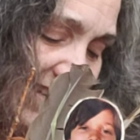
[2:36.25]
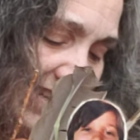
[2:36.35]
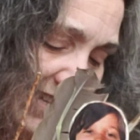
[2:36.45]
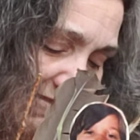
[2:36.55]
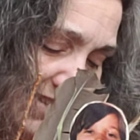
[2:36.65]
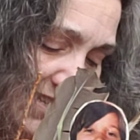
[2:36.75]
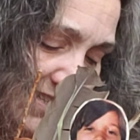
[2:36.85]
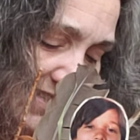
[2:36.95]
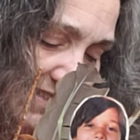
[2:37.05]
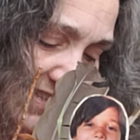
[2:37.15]

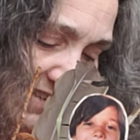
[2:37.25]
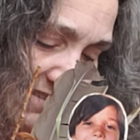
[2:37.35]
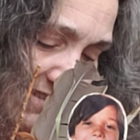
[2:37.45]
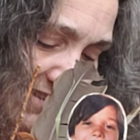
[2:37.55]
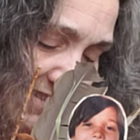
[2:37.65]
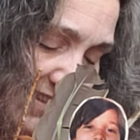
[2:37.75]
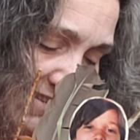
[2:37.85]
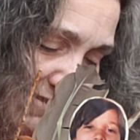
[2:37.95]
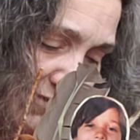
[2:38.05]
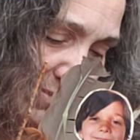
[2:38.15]
Anyways, thank God. Thank
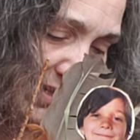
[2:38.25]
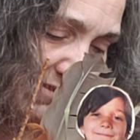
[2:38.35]
God for my